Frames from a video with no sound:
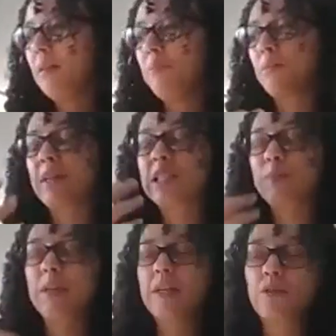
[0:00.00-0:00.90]
it
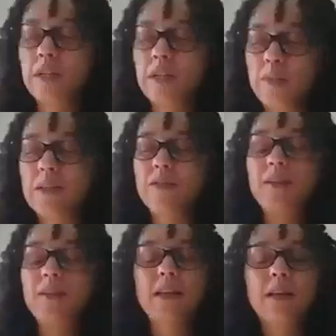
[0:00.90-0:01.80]
brings me
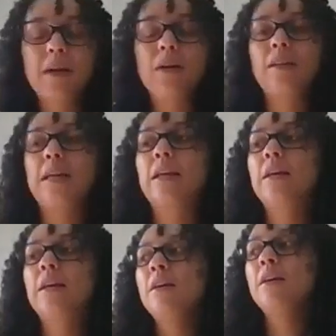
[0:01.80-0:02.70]
introspective to think about
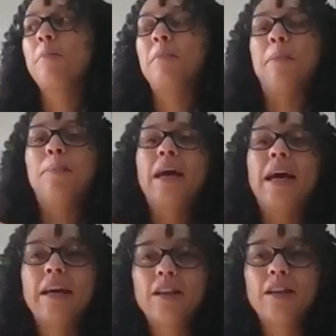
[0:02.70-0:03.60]
like my
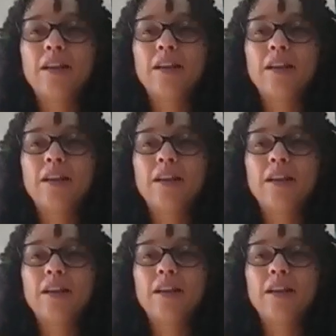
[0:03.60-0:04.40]
passion